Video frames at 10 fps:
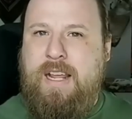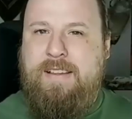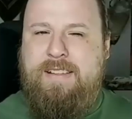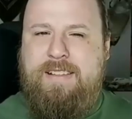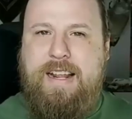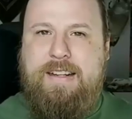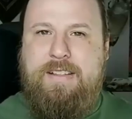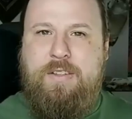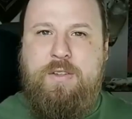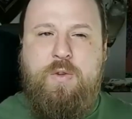Like this is like
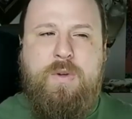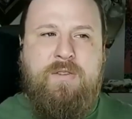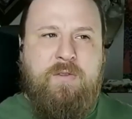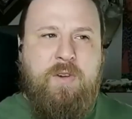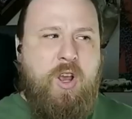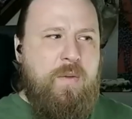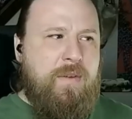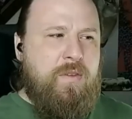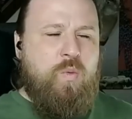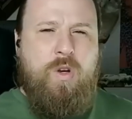two in a row, and
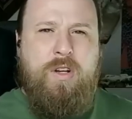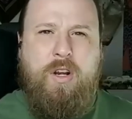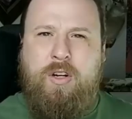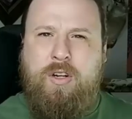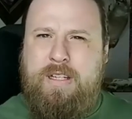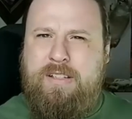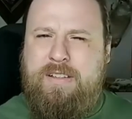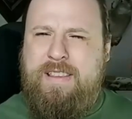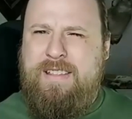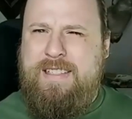there was one earlier
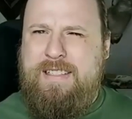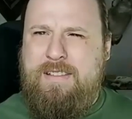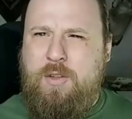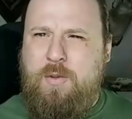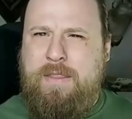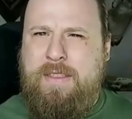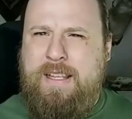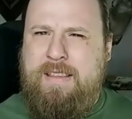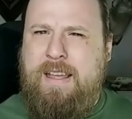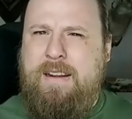in season two, I
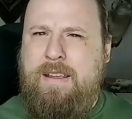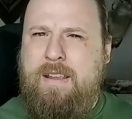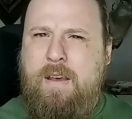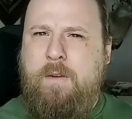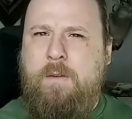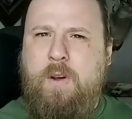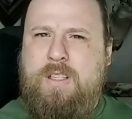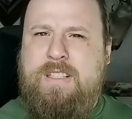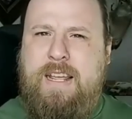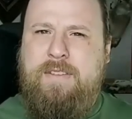think, that
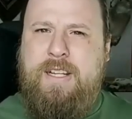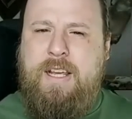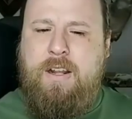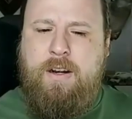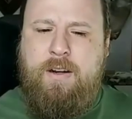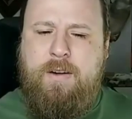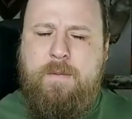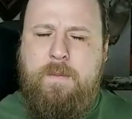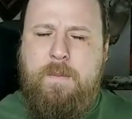focused heavily on her